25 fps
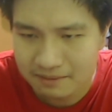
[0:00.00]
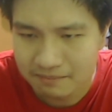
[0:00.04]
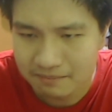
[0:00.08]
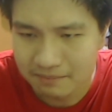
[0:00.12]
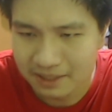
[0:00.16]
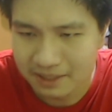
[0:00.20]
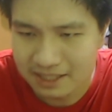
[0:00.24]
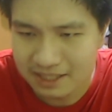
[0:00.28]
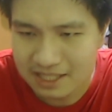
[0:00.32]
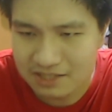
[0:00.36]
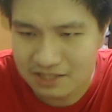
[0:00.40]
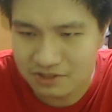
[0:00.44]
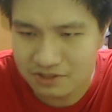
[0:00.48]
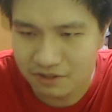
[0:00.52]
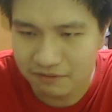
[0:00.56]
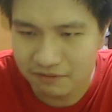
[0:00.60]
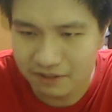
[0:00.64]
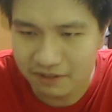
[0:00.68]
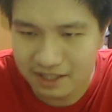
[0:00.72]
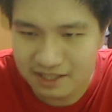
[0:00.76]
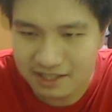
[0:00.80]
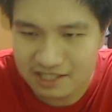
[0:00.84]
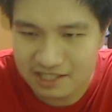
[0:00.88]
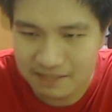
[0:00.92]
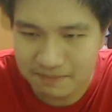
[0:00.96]
But yeah, so
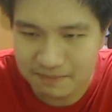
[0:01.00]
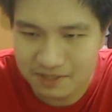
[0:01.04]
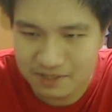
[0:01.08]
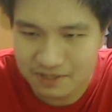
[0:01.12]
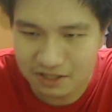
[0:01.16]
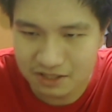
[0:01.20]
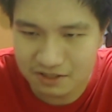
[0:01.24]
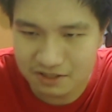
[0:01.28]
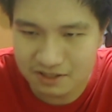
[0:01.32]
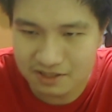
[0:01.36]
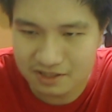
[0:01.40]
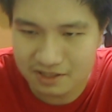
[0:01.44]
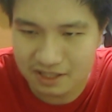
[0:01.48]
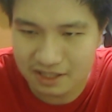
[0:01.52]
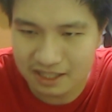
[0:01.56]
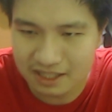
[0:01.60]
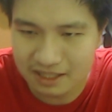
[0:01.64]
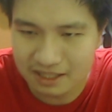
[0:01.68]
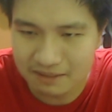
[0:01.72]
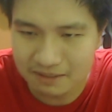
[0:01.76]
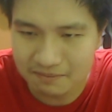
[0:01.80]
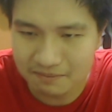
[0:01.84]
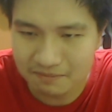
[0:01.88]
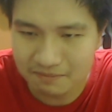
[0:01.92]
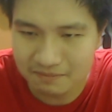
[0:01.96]
far in these episodes,
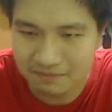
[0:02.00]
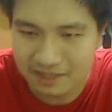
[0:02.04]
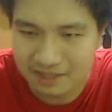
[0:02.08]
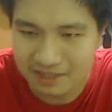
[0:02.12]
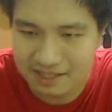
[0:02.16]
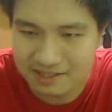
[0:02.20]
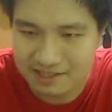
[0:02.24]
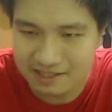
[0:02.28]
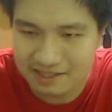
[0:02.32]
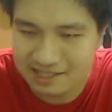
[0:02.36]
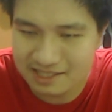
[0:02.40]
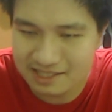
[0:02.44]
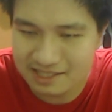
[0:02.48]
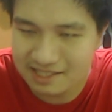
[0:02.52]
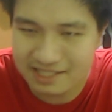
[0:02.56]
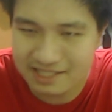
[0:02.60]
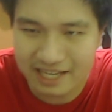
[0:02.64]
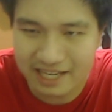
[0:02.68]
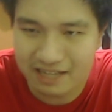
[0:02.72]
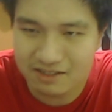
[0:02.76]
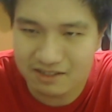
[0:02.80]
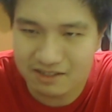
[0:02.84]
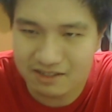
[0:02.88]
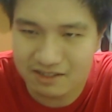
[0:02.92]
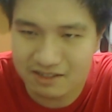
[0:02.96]
it's just
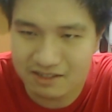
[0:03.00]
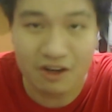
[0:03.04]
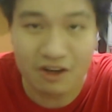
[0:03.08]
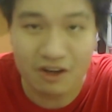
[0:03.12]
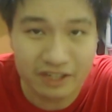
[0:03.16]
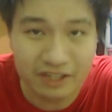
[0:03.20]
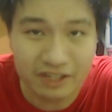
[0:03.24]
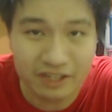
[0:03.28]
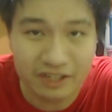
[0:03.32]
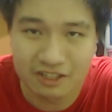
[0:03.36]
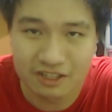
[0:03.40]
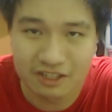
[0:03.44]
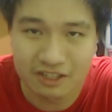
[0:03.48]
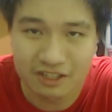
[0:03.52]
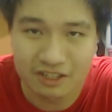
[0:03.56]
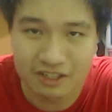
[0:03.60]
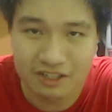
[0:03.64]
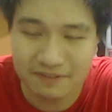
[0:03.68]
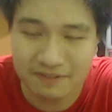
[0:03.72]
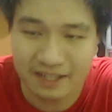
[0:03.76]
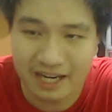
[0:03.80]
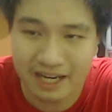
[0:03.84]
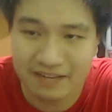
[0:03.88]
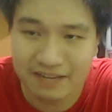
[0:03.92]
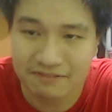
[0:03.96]
characters talking, you know, but I
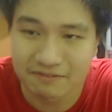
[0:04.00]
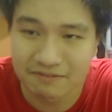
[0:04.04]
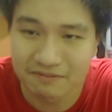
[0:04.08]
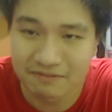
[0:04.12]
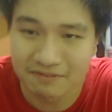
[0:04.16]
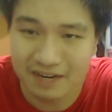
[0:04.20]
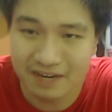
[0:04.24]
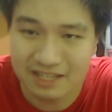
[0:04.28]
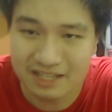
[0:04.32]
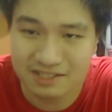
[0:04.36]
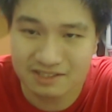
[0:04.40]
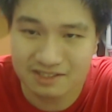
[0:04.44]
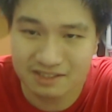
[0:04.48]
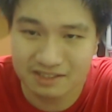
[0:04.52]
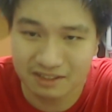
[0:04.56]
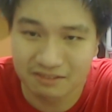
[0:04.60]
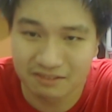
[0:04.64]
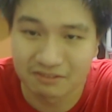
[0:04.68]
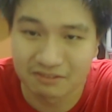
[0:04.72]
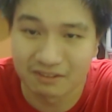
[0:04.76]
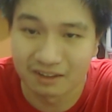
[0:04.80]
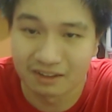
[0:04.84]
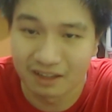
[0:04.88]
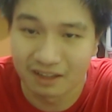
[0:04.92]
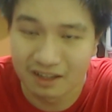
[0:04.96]
feel like I still
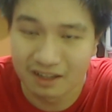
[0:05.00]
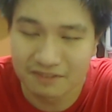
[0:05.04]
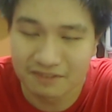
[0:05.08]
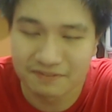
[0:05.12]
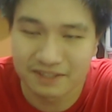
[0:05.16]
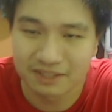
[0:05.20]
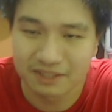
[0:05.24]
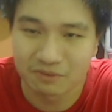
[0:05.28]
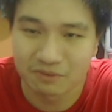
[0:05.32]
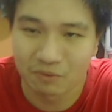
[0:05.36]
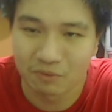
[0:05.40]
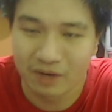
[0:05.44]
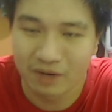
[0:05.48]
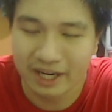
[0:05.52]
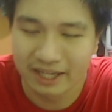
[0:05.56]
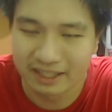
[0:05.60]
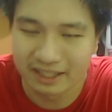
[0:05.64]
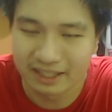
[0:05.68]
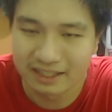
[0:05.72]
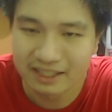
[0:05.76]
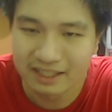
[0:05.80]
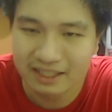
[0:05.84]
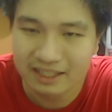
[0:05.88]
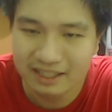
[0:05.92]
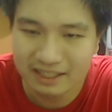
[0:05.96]
love it
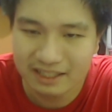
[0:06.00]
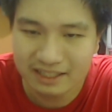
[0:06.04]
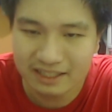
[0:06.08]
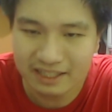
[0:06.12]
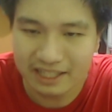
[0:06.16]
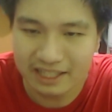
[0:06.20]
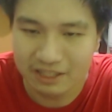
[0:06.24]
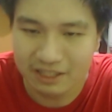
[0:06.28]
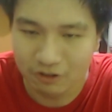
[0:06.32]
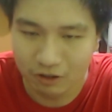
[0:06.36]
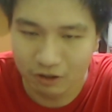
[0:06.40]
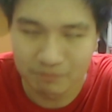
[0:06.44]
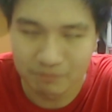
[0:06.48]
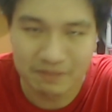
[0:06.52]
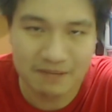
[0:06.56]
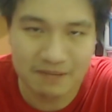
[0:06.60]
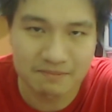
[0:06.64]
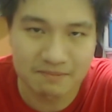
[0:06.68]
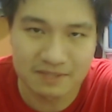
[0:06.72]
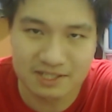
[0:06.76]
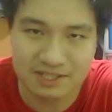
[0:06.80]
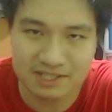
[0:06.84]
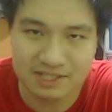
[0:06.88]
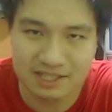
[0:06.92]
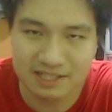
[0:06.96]
when in Old
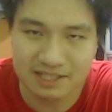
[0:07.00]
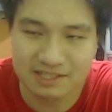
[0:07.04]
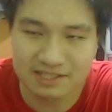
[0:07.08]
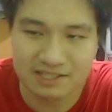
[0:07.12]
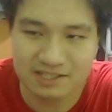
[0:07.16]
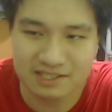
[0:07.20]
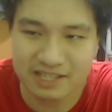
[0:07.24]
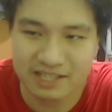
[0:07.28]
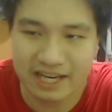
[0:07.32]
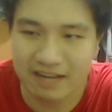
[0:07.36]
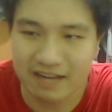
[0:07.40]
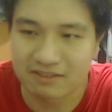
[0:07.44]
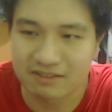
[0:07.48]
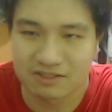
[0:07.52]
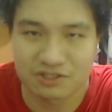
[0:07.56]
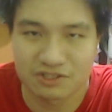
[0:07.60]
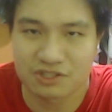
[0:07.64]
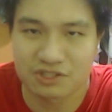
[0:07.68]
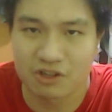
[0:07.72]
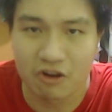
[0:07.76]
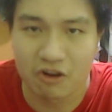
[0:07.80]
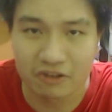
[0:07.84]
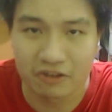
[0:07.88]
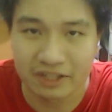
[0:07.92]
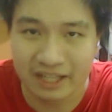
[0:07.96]
Memories, it's just characters
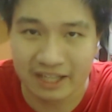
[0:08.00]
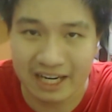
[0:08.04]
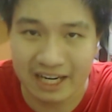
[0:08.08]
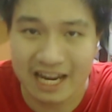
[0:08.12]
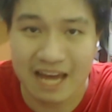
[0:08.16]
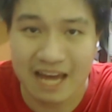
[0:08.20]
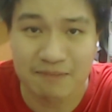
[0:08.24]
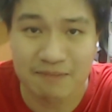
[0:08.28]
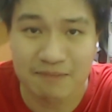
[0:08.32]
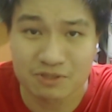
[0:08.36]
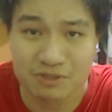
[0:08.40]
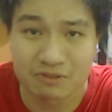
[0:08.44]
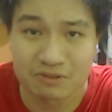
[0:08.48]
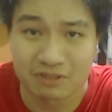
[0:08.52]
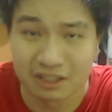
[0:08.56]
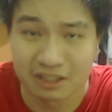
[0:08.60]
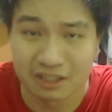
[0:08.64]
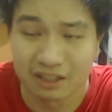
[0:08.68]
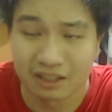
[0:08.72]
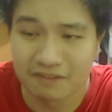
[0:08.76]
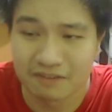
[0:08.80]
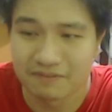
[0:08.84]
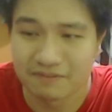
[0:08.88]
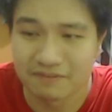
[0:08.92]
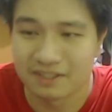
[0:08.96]
talking, and I absolutely
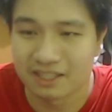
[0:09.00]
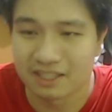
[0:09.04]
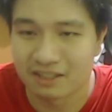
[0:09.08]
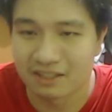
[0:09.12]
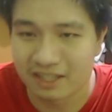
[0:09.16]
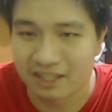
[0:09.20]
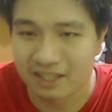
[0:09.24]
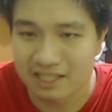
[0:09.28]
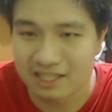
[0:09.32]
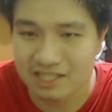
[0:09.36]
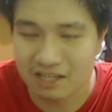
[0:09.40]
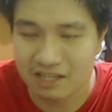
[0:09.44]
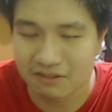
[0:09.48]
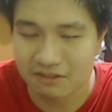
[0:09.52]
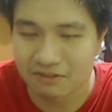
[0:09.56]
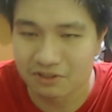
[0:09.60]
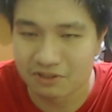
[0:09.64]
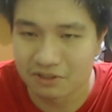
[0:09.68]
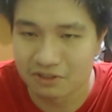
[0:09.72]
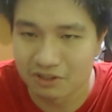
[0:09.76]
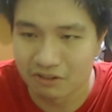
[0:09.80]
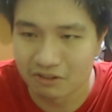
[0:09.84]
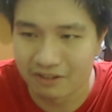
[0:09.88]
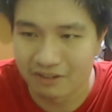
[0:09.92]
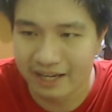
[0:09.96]
love it, you know, and that's how you
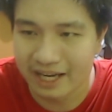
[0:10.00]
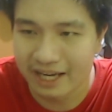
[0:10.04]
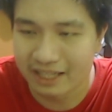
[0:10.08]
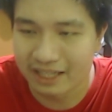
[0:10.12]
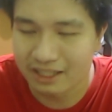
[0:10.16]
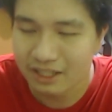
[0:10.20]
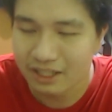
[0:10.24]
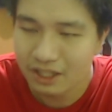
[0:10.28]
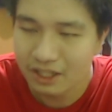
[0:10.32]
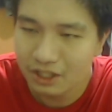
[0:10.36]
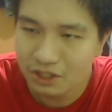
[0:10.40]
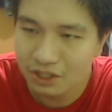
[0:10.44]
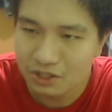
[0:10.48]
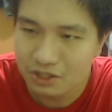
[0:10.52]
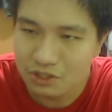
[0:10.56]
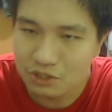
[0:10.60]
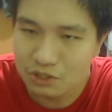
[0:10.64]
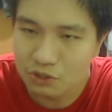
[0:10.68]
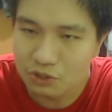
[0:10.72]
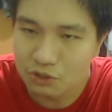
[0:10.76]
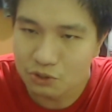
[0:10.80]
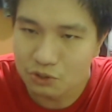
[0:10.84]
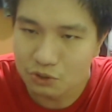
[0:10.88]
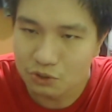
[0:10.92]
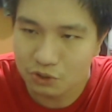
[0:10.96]
know that
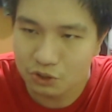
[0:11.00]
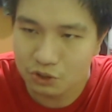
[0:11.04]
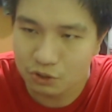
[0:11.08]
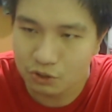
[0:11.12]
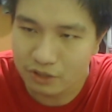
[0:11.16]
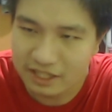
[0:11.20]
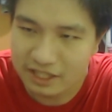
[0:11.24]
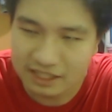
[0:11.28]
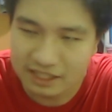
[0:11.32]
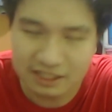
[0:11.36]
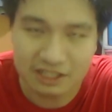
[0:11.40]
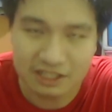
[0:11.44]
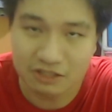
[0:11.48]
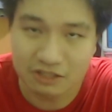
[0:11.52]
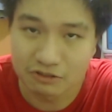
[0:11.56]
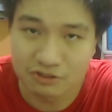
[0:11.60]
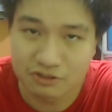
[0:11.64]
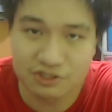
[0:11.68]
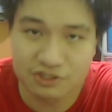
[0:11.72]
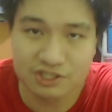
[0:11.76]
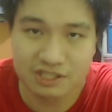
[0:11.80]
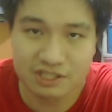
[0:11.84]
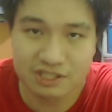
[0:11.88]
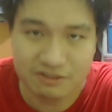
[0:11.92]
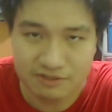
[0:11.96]
you created a good
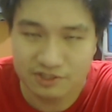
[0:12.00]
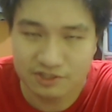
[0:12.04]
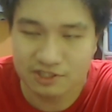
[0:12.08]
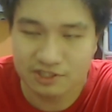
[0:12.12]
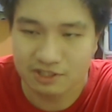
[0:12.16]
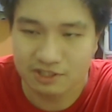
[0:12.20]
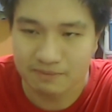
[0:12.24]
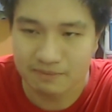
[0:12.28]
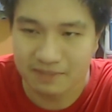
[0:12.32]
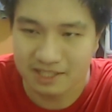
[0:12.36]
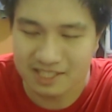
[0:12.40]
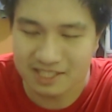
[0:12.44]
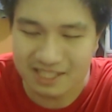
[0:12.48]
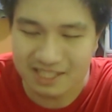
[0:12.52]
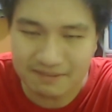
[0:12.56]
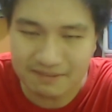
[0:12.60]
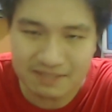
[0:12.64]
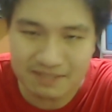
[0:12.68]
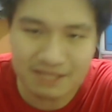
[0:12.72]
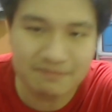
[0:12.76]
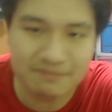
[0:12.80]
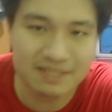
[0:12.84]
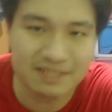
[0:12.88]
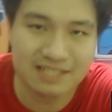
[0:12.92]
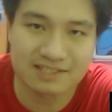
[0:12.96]
series, you know, because
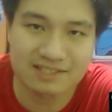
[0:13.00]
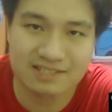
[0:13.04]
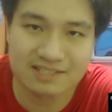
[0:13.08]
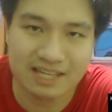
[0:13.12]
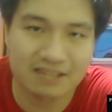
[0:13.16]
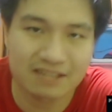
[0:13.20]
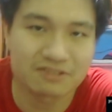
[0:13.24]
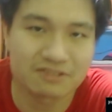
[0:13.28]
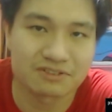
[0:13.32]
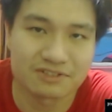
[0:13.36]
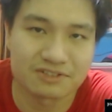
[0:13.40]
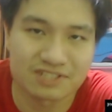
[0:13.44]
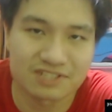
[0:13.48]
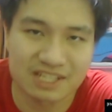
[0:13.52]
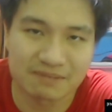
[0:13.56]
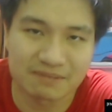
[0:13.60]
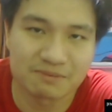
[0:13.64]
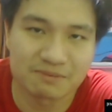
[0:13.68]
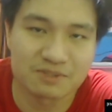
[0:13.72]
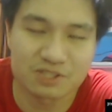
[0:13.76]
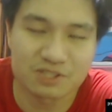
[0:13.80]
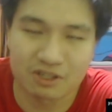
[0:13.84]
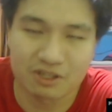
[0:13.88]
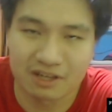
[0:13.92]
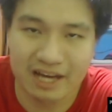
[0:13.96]
sometimes in Zenyu 37,
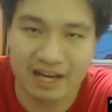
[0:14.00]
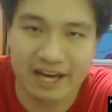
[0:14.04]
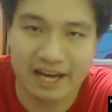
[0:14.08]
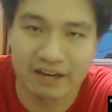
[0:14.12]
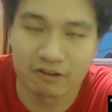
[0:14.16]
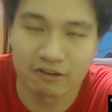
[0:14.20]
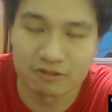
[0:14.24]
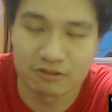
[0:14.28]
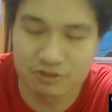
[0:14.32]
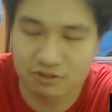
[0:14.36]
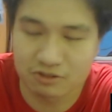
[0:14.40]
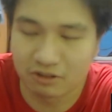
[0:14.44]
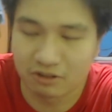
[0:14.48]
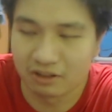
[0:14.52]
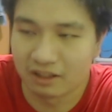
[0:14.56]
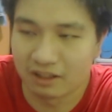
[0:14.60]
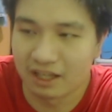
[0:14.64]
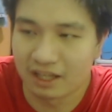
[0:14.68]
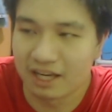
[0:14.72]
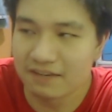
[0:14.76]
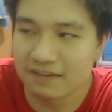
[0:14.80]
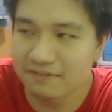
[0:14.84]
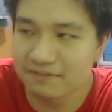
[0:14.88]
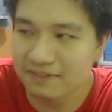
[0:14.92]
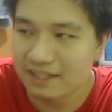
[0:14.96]
which I also
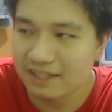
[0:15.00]
love,